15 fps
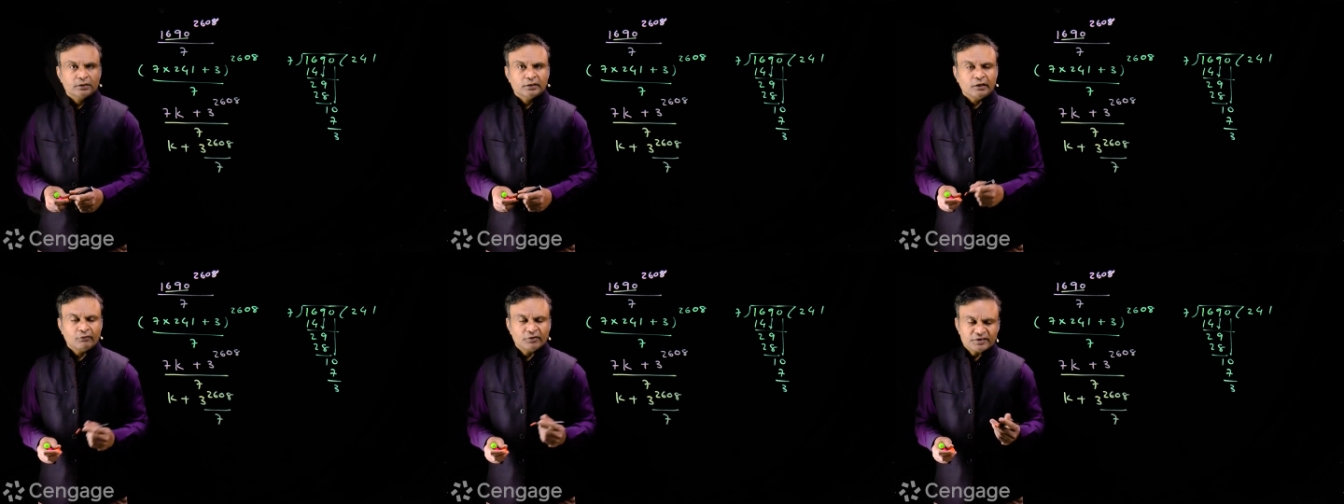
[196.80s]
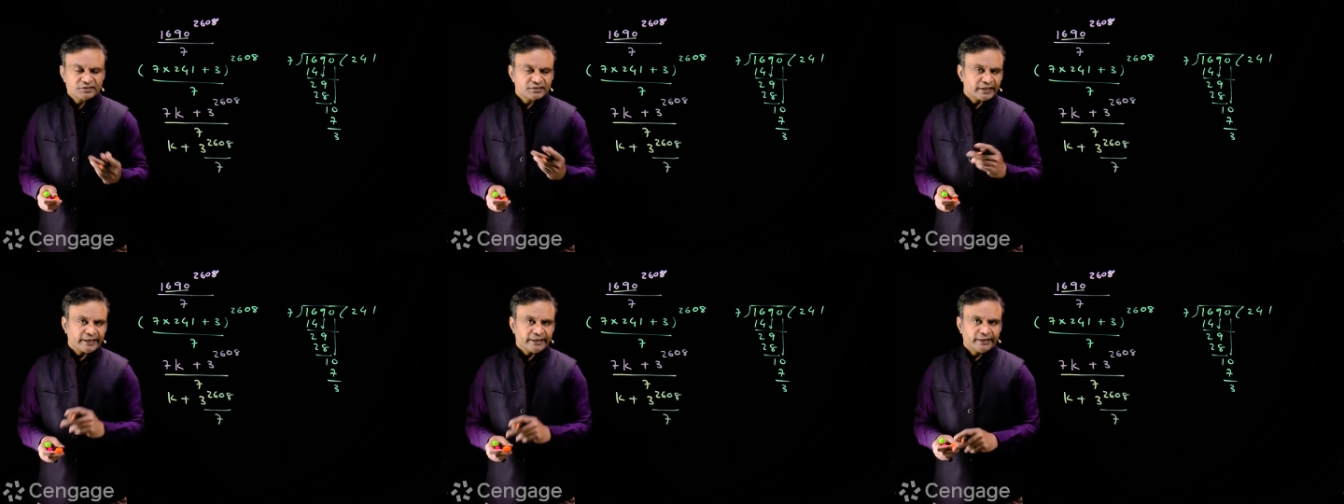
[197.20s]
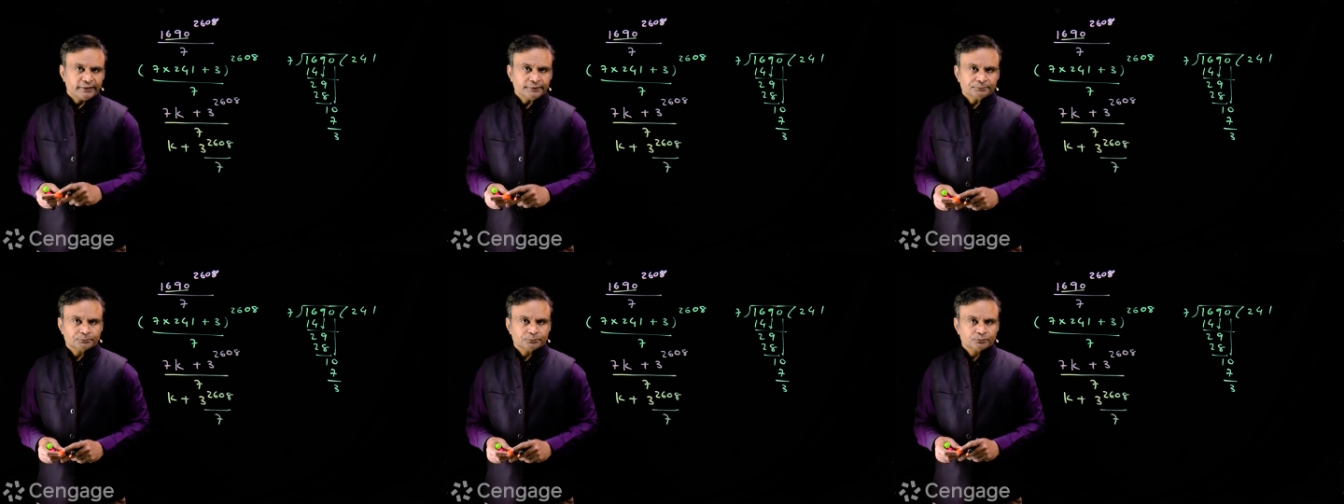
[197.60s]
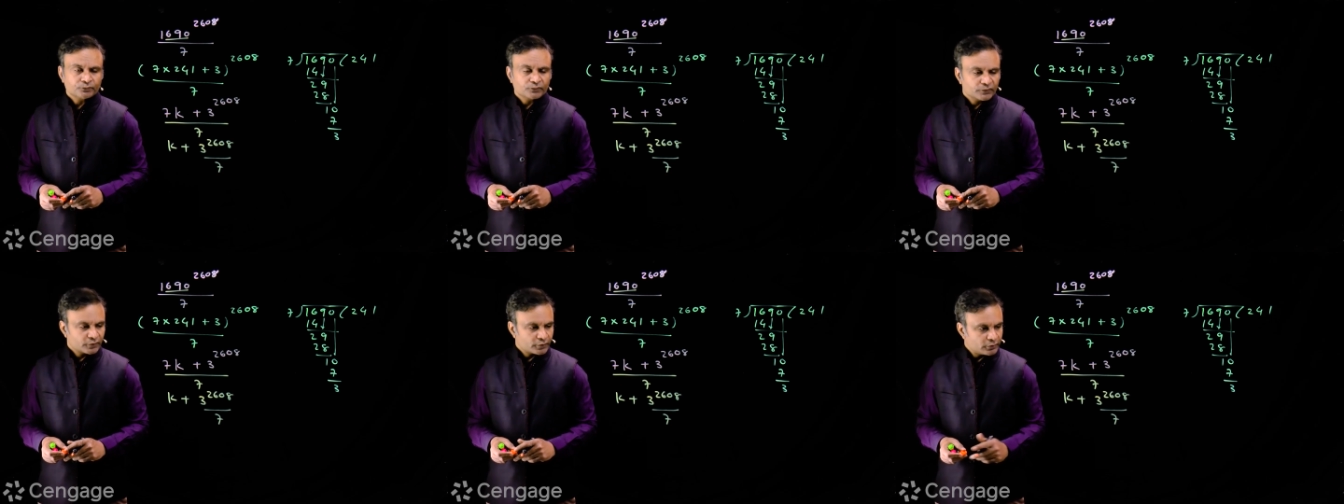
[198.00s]
Now what is the idea?
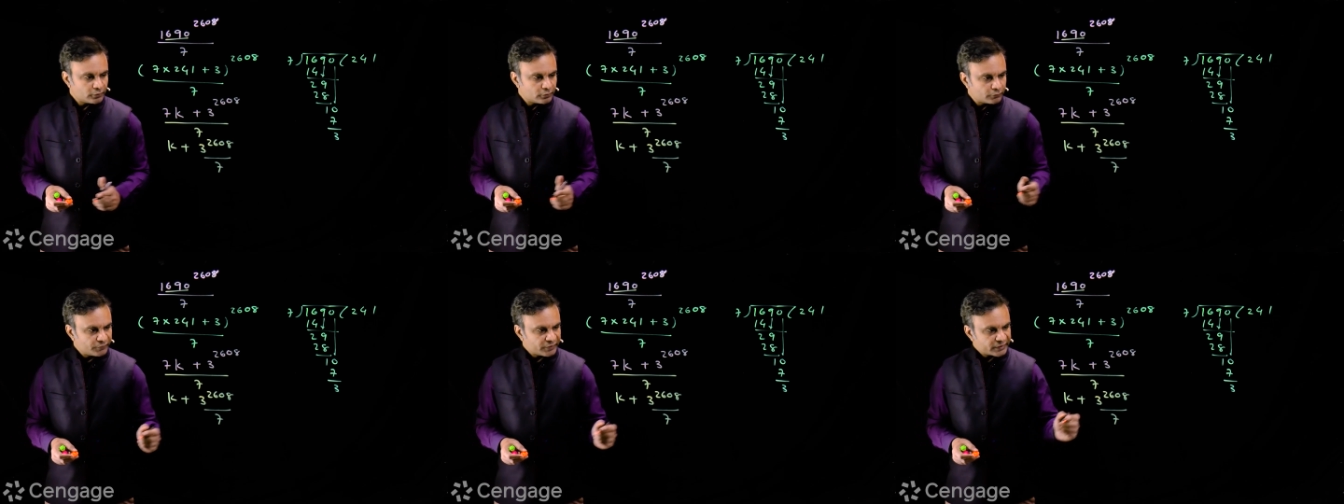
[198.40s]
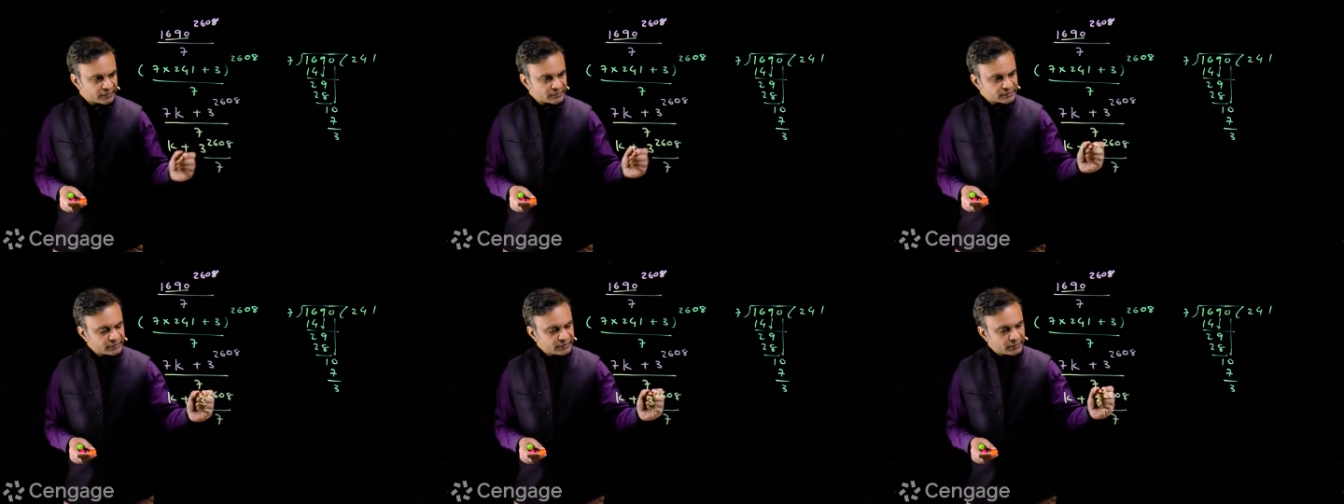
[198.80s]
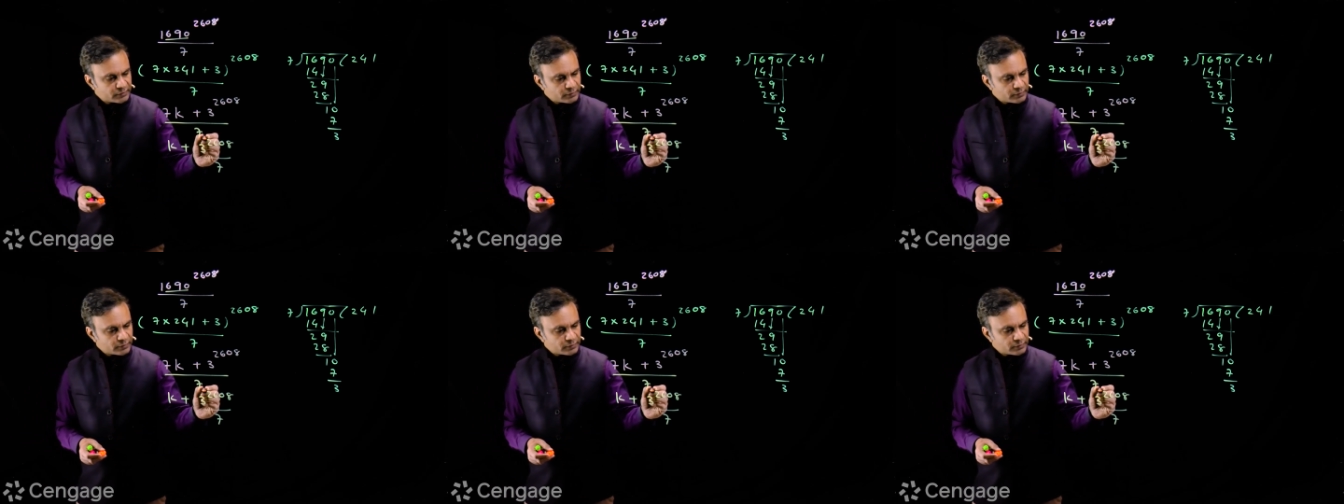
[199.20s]
We consider